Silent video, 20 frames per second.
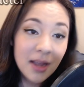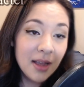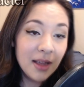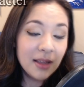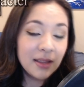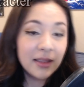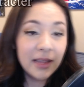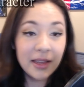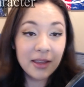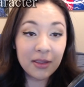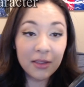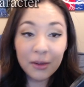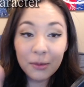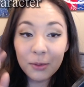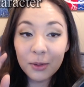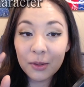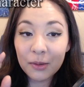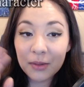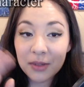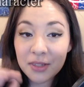Like, there
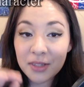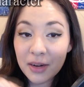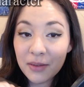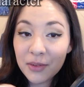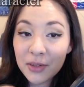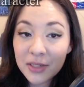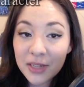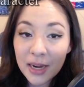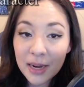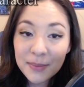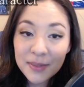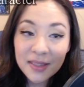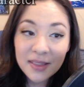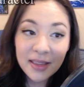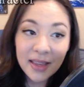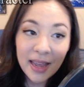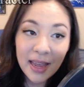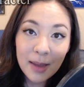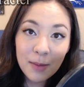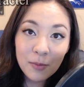were several times in the
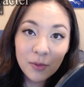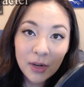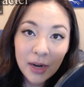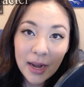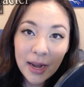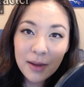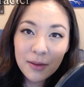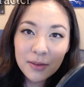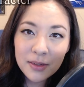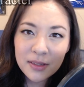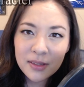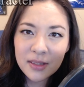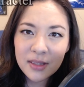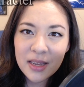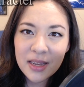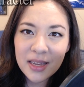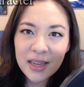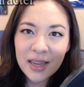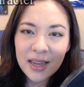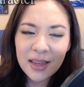game where I was
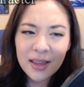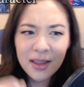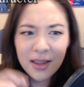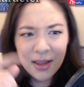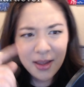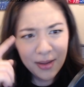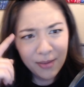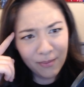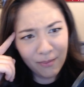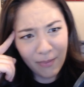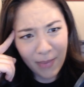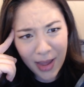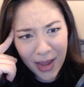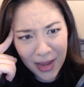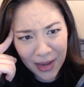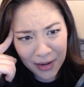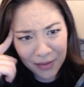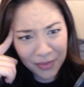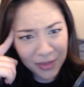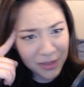thinking,
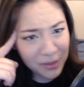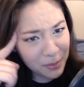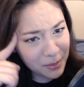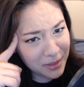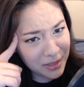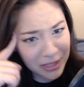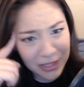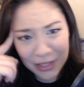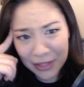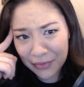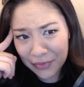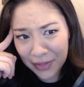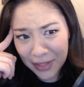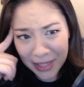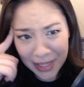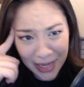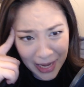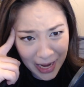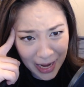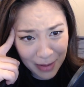man, if this was a different
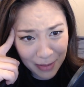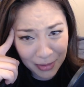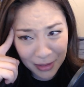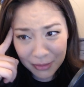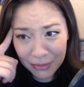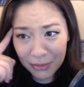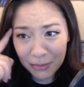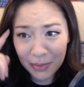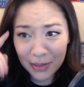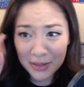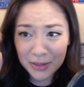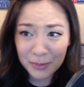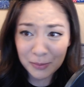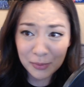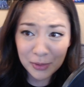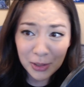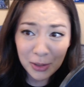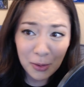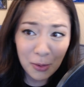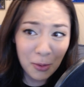game, this would be some
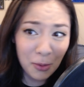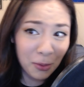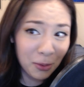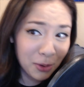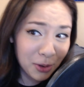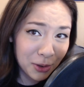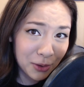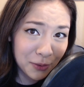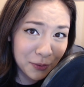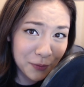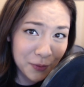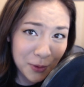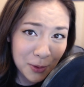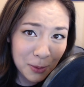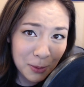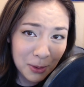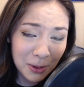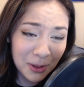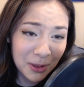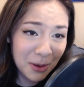real horror
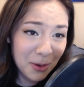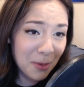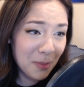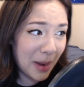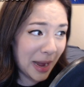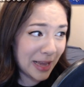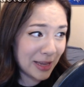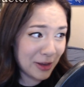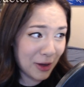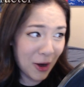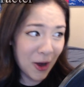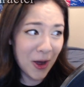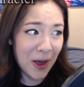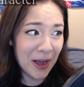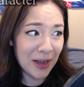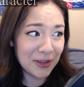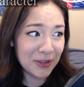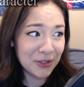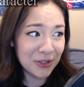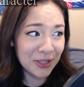fuel. Oh my gosh.